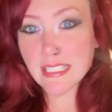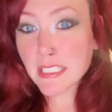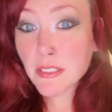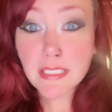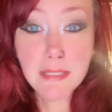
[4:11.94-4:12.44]

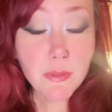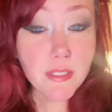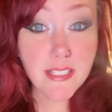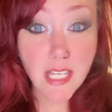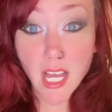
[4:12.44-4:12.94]
It
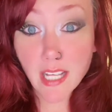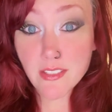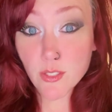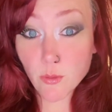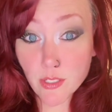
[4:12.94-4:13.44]
literally puts
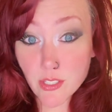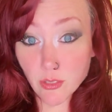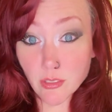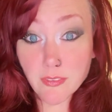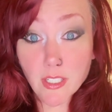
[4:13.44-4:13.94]
God, source,